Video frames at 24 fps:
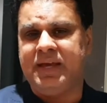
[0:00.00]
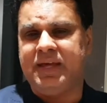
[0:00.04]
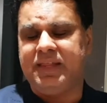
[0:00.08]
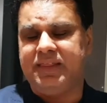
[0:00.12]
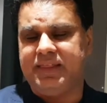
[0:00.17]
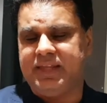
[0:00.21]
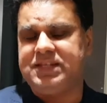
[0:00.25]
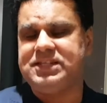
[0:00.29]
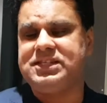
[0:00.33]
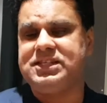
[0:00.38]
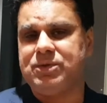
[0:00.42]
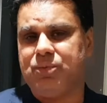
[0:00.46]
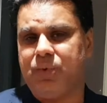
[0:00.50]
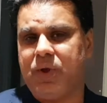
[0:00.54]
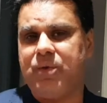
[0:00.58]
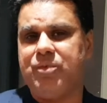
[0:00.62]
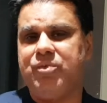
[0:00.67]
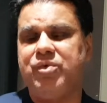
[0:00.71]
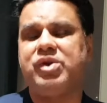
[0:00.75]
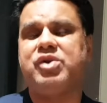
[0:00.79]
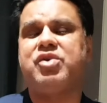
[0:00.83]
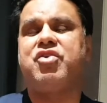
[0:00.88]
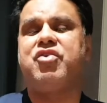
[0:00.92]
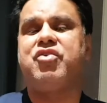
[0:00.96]
This is the way
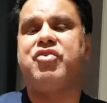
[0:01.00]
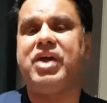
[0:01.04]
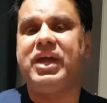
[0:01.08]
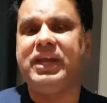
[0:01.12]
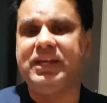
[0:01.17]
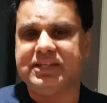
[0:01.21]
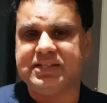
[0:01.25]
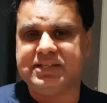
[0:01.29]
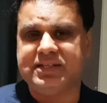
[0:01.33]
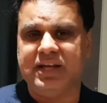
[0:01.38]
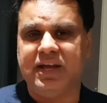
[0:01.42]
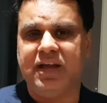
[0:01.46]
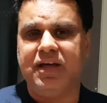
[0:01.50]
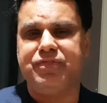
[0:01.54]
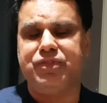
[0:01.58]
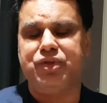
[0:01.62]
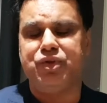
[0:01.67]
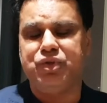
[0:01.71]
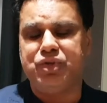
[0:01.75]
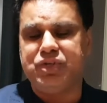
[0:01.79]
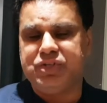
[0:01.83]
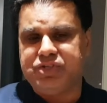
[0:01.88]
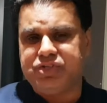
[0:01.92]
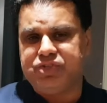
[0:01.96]
we create the
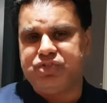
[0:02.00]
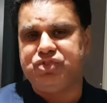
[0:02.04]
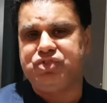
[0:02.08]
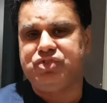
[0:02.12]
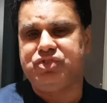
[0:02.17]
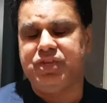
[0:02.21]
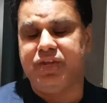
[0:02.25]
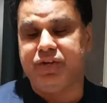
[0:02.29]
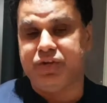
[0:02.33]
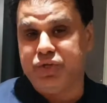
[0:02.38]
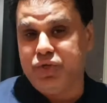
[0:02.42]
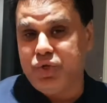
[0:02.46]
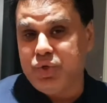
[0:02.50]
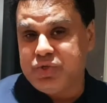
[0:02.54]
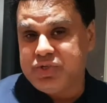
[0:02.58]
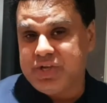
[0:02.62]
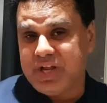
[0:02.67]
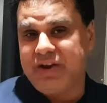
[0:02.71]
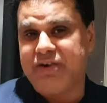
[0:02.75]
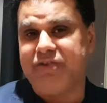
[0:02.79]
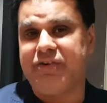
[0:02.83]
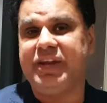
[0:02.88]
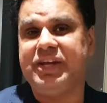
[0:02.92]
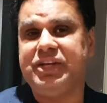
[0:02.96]
new
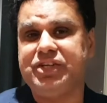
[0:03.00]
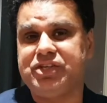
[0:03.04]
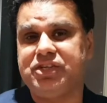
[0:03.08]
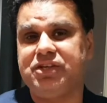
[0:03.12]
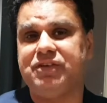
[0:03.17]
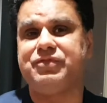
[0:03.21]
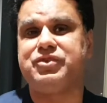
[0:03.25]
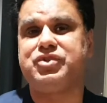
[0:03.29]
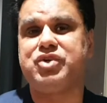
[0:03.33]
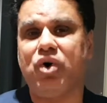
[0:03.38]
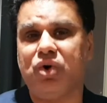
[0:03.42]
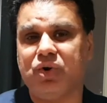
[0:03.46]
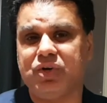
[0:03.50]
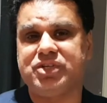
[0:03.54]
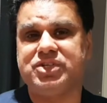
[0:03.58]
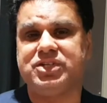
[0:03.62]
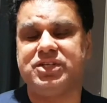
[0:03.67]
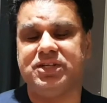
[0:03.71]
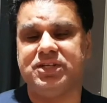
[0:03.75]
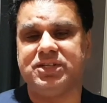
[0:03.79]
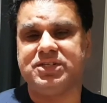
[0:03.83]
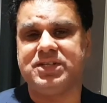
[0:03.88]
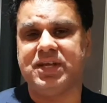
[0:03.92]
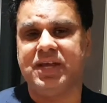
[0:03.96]
generation of
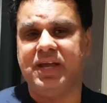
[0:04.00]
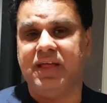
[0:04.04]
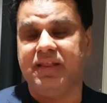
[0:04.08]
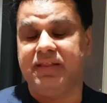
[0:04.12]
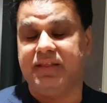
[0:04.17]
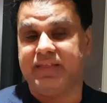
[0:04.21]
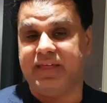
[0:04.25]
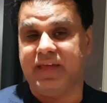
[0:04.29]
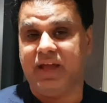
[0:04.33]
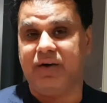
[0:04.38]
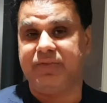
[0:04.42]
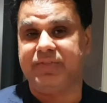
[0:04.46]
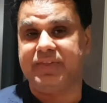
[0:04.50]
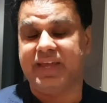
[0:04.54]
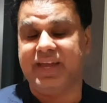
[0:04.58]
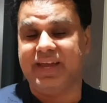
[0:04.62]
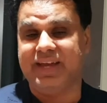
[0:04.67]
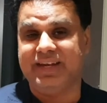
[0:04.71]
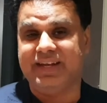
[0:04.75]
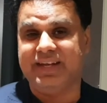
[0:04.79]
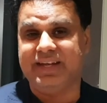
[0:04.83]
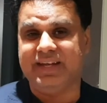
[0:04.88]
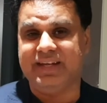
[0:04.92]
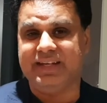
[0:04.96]
doctors that healthcare
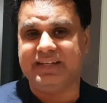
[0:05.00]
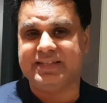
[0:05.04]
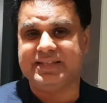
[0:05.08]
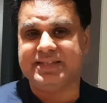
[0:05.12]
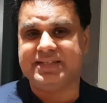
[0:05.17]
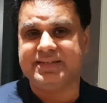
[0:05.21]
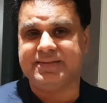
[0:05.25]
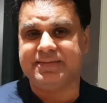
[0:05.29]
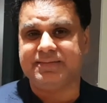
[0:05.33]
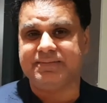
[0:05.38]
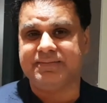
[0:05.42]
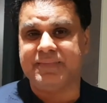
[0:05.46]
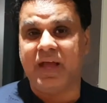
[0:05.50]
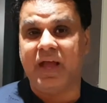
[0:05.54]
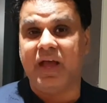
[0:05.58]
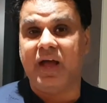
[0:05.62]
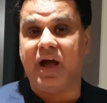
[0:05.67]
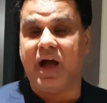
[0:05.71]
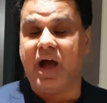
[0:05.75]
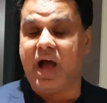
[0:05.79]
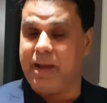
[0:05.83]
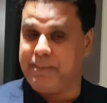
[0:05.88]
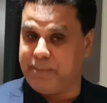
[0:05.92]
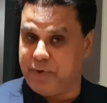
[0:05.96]
needs.
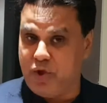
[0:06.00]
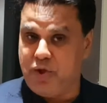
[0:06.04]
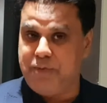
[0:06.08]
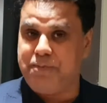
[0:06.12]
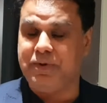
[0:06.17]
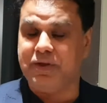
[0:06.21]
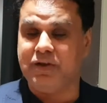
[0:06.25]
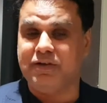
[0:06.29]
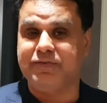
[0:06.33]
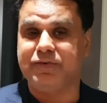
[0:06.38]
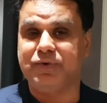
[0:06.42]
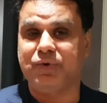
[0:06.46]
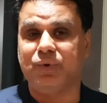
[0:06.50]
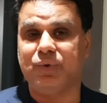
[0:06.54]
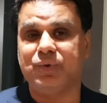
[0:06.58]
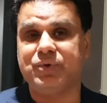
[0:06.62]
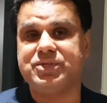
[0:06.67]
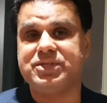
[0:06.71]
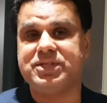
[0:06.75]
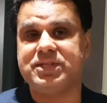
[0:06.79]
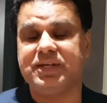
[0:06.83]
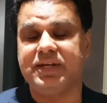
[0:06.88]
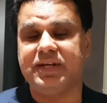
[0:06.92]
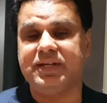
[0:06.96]
I'm hoping, of
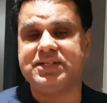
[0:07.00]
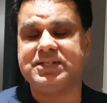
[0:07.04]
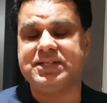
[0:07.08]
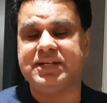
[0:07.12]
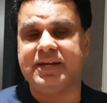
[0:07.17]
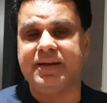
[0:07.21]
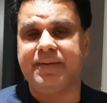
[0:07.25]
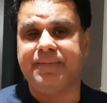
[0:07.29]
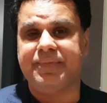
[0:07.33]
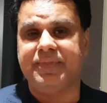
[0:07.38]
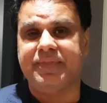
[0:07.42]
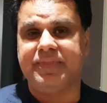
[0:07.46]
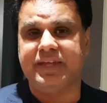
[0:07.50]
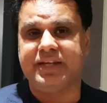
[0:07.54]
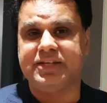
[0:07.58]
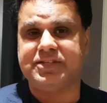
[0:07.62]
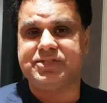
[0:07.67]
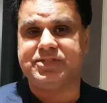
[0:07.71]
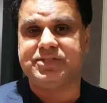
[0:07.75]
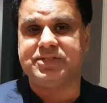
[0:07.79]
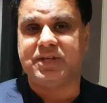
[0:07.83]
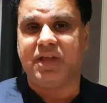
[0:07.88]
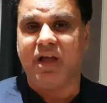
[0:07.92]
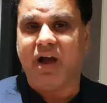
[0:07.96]
course, that
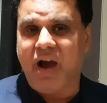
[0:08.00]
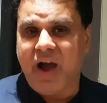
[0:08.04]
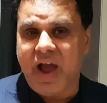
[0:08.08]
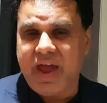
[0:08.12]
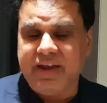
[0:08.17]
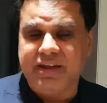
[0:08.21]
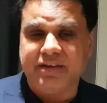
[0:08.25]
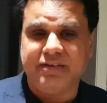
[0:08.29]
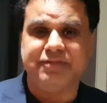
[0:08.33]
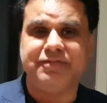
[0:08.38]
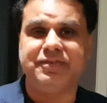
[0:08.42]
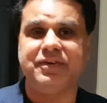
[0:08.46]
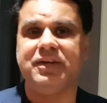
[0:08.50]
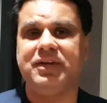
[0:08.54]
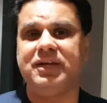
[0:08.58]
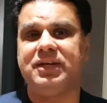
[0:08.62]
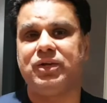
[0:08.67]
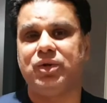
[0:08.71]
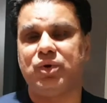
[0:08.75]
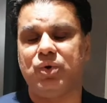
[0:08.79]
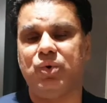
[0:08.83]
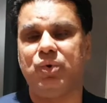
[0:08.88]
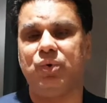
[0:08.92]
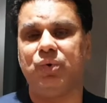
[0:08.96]
this kind of
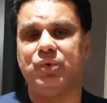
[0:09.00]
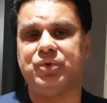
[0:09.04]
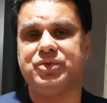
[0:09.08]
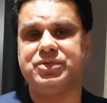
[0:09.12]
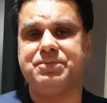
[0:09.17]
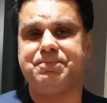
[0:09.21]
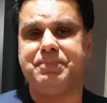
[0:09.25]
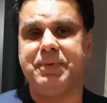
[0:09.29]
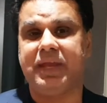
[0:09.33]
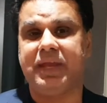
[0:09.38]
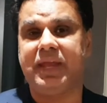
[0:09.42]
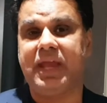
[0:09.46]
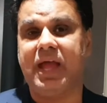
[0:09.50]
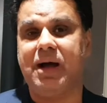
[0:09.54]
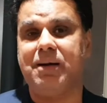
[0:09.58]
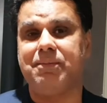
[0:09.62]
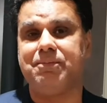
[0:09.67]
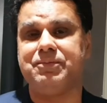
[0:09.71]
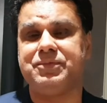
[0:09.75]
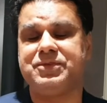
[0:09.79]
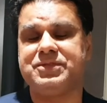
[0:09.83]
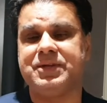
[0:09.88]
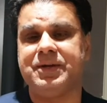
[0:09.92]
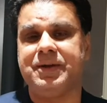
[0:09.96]
course
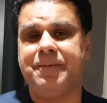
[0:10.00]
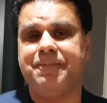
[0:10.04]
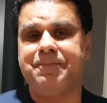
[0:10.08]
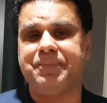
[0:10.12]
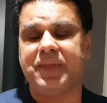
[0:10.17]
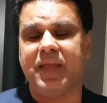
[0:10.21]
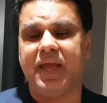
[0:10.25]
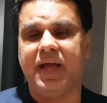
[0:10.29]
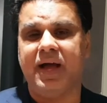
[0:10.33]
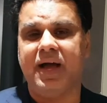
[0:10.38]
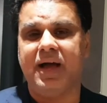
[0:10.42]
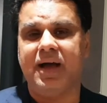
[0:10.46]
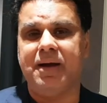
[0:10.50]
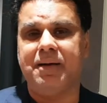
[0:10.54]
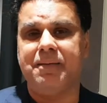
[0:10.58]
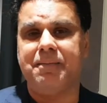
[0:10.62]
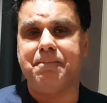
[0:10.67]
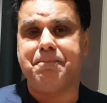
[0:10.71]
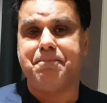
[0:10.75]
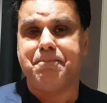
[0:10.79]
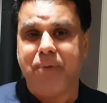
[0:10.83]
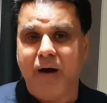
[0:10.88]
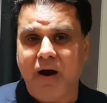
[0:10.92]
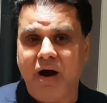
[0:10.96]
becomes
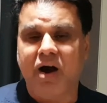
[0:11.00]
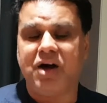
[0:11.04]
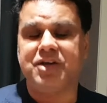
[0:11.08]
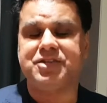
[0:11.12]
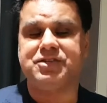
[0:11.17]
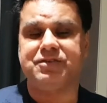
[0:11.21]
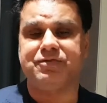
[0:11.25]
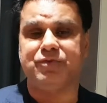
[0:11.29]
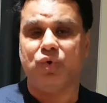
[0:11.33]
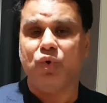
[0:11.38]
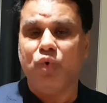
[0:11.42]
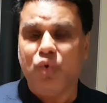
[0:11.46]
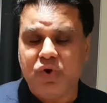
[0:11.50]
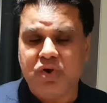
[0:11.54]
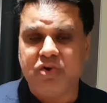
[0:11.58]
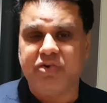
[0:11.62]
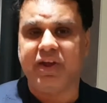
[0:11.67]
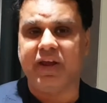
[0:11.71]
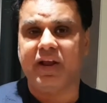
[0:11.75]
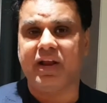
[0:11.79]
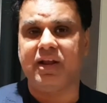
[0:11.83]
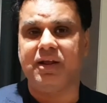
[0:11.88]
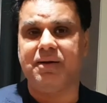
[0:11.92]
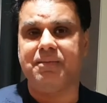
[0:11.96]
part of all
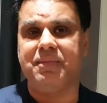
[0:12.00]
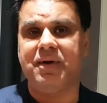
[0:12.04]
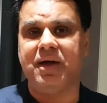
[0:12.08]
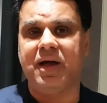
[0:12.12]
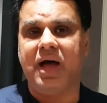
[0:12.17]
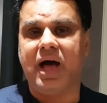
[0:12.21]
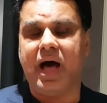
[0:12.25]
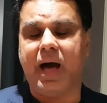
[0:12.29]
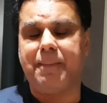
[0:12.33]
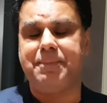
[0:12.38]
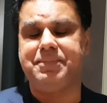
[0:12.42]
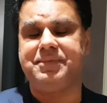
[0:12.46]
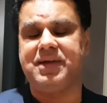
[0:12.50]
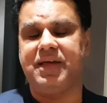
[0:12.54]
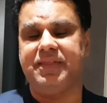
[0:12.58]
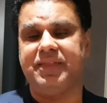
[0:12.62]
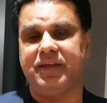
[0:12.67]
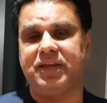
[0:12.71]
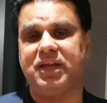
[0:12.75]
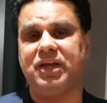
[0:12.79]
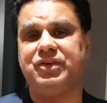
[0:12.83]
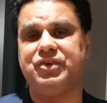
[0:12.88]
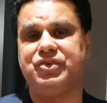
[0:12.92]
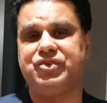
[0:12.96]
curriculum up and down the
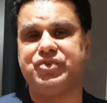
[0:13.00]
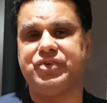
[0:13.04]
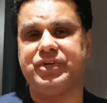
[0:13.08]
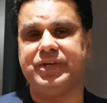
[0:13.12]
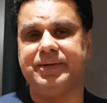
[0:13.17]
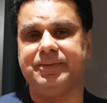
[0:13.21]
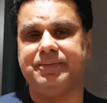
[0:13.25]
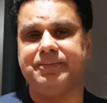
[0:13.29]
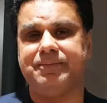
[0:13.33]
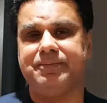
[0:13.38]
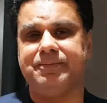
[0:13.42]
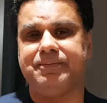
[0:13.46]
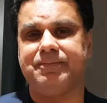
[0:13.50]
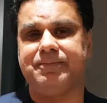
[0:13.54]
country.